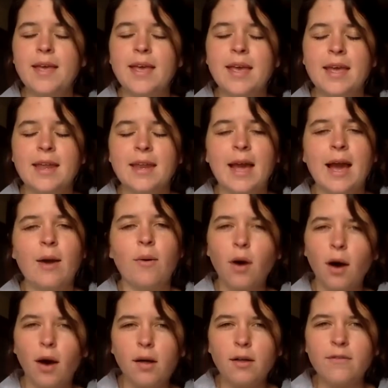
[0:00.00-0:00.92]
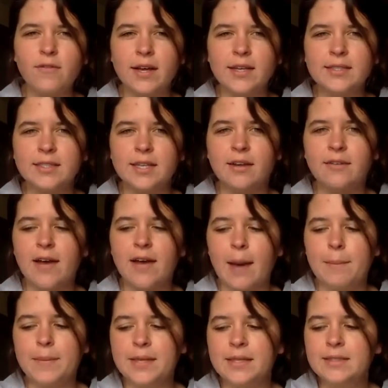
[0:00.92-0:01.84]
and how all of that stuff
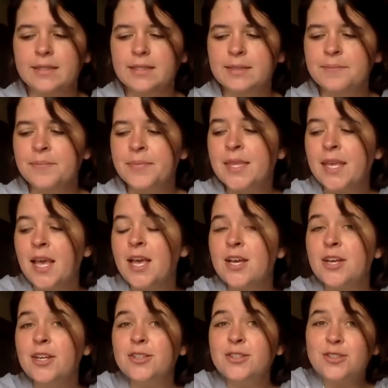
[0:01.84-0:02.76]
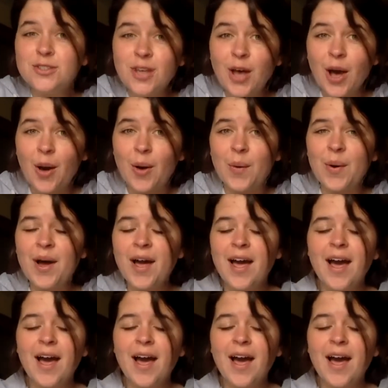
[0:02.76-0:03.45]
happens. So